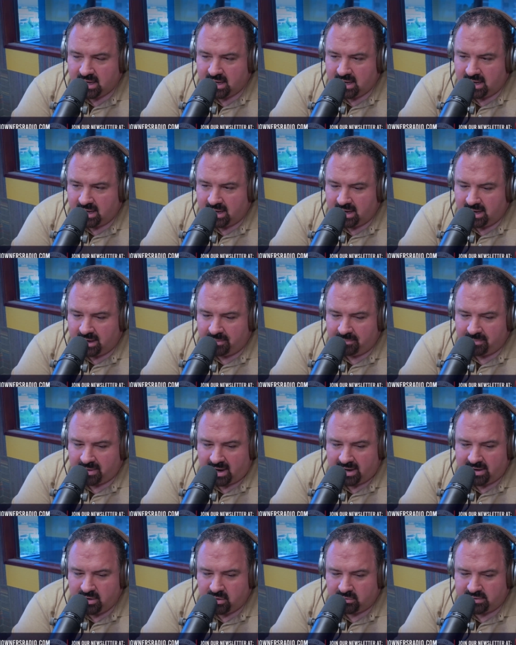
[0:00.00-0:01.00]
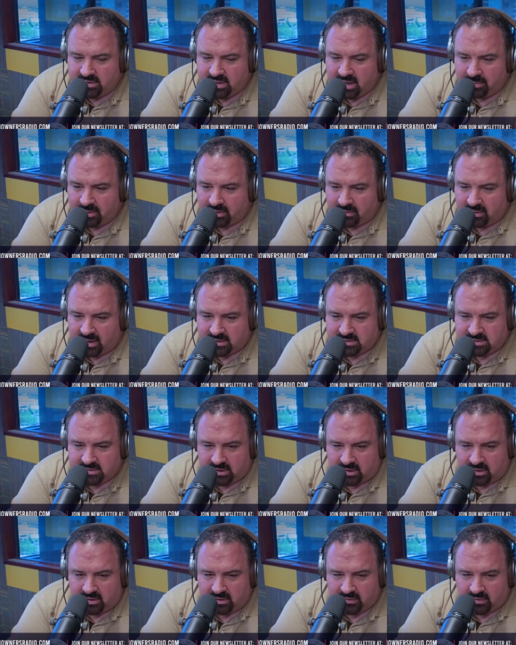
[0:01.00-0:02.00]
Um, I know Democrats
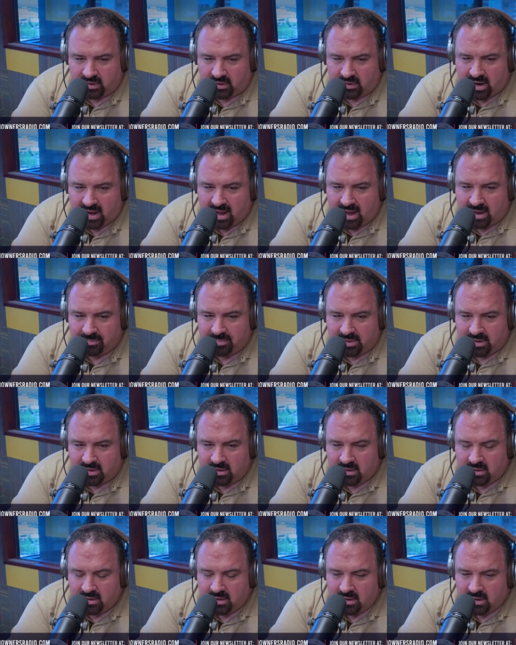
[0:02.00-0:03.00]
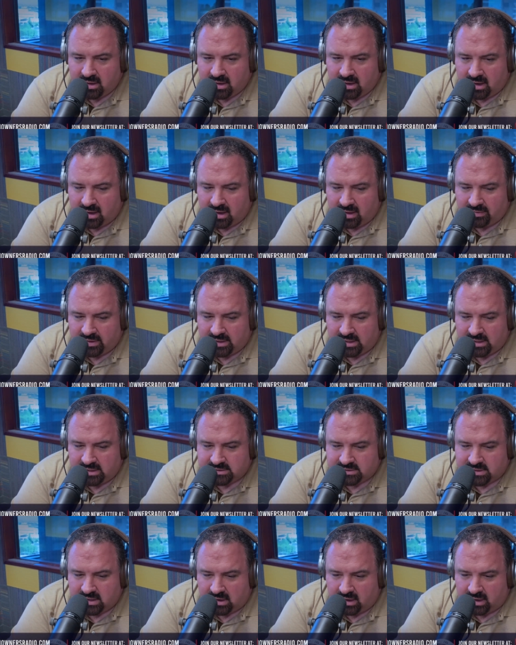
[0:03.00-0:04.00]
that are that are happy uh, that
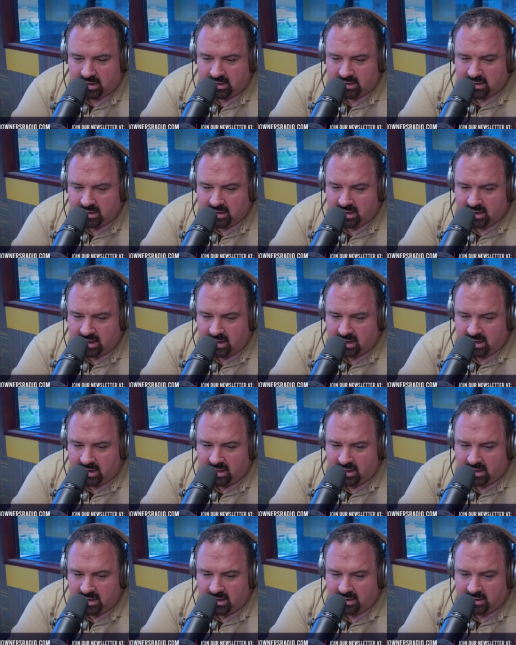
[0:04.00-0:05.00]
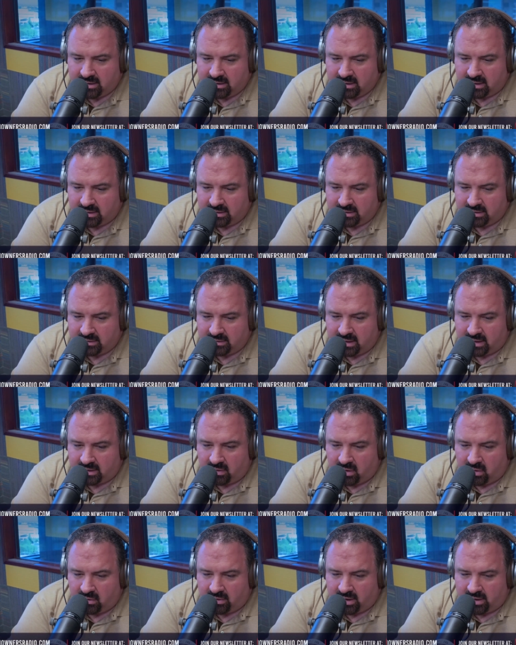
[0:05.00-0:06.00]
he's gone, uh, and, and, let
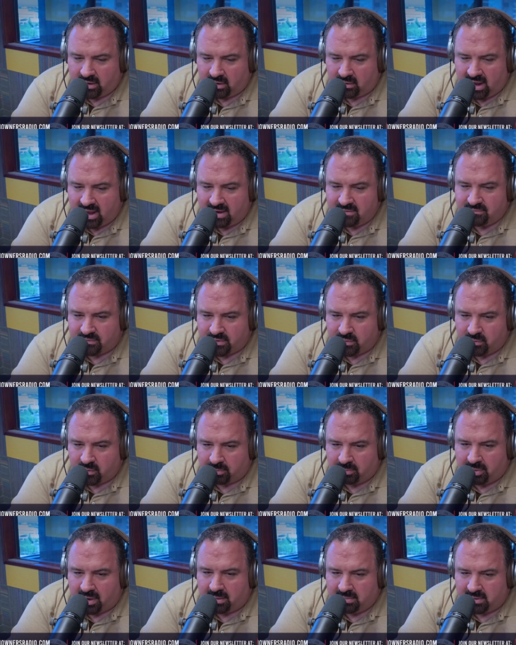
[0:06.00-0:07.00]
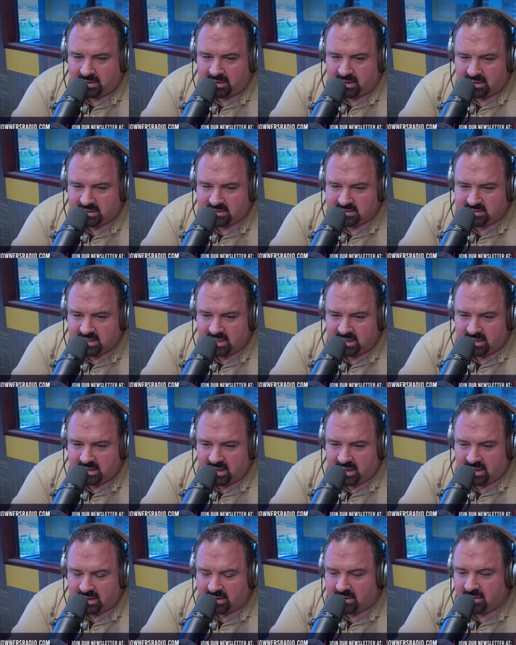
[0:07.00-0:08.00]
alone you know every Republican in San
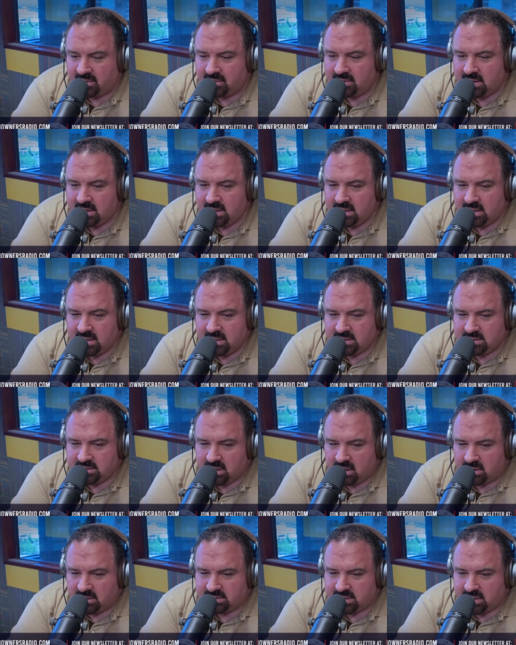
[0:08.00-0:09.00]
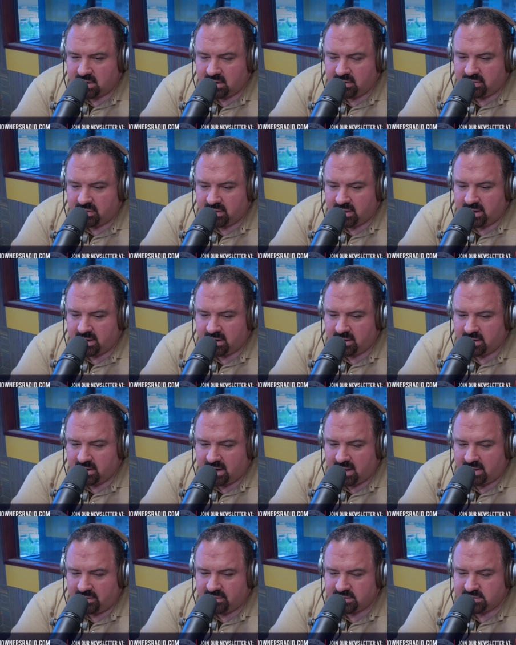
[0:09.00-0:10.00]
Diego. So it's a good thing
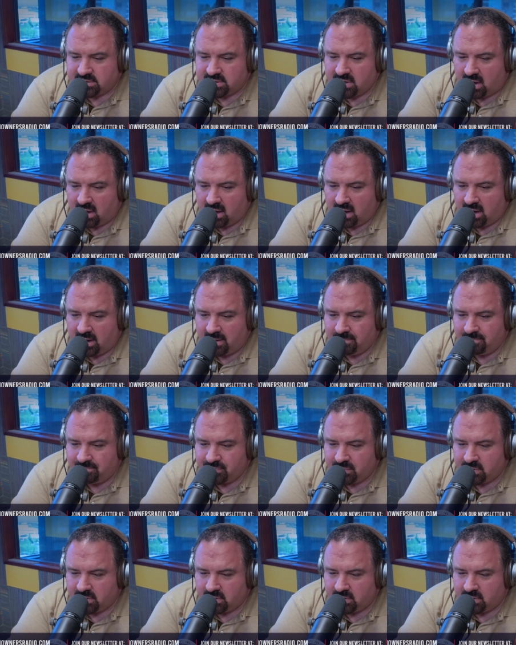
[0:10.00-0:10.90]
Nathan's gone